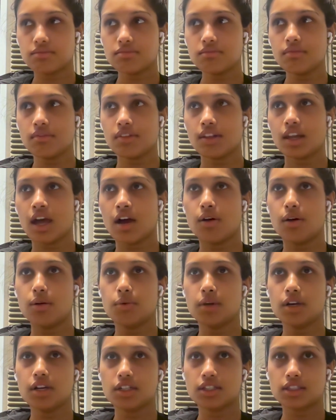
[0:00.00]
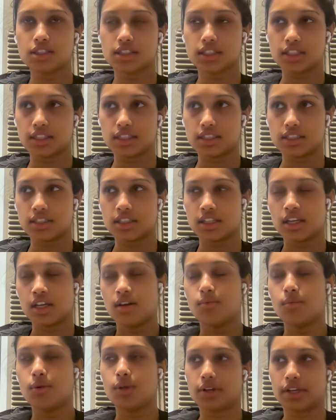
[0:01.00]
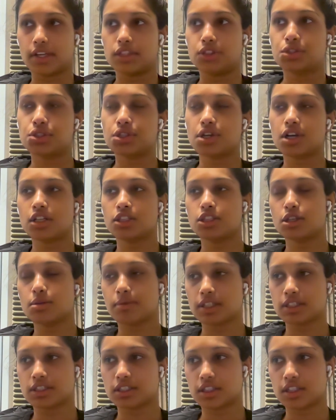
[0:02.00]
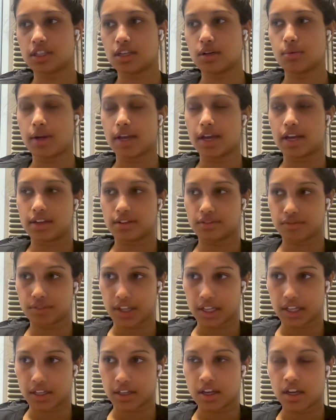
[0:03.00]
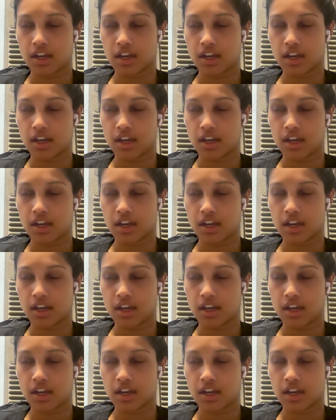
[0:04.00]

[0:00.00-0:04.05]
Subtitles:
how it works is, well, okay, Starks are basically a way of like